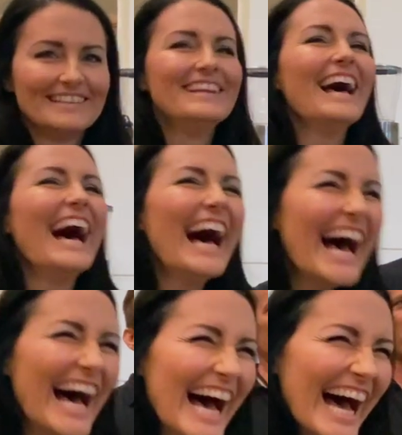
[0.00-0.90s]

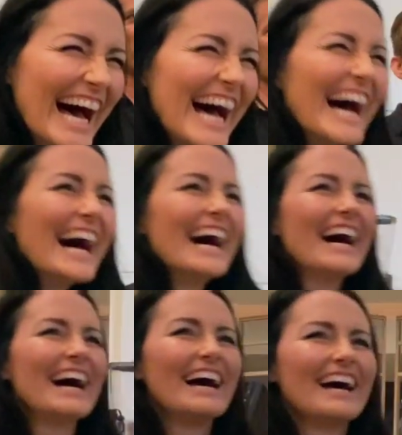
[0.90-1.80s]

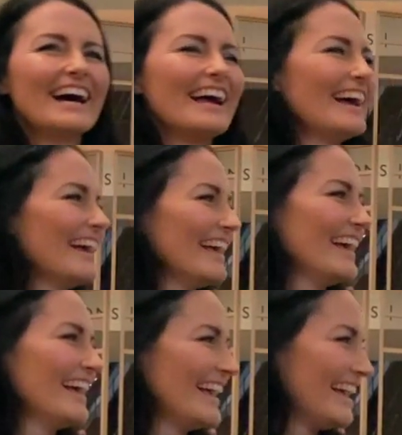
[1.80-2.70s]

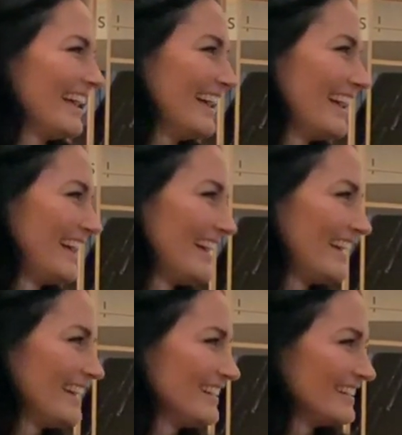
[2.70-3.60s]

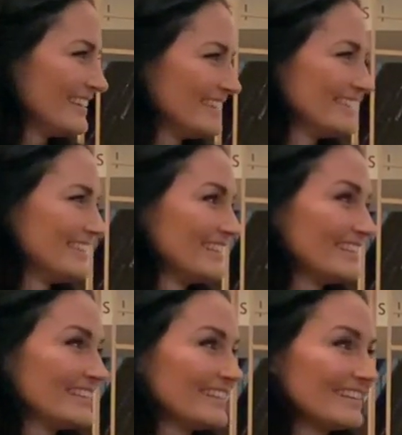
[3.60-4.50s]

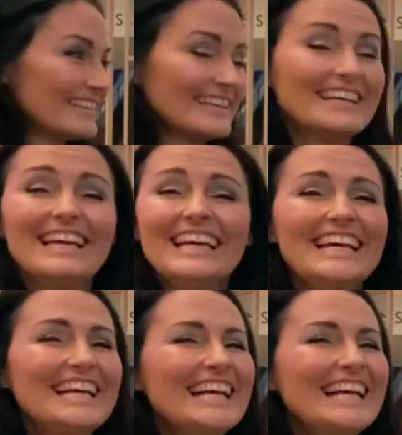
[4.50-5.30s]
(not speaking)